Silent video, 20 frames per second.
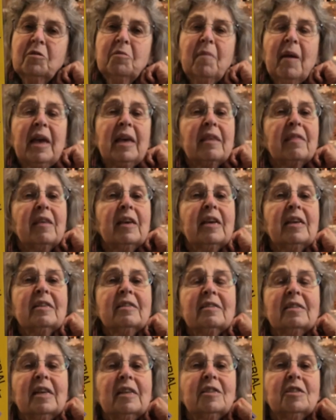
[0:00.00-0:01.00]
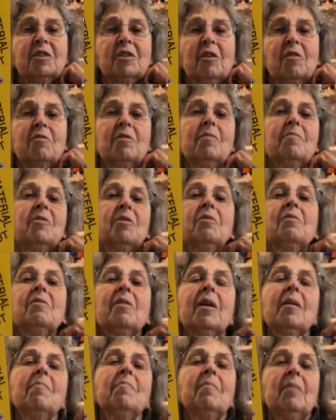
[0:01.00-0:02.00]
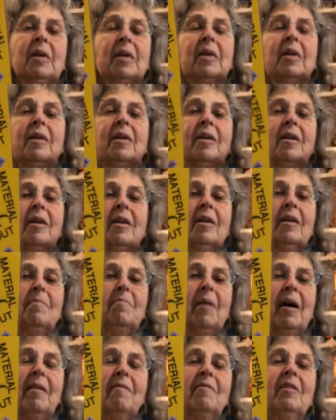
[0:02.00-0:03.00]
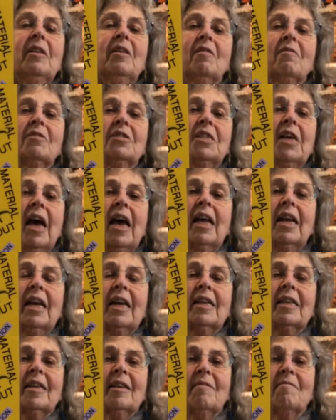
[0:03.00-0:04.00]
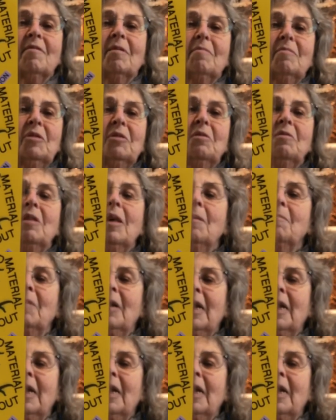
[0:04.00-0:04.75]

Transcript: make things and show them to them by video chat and give them to them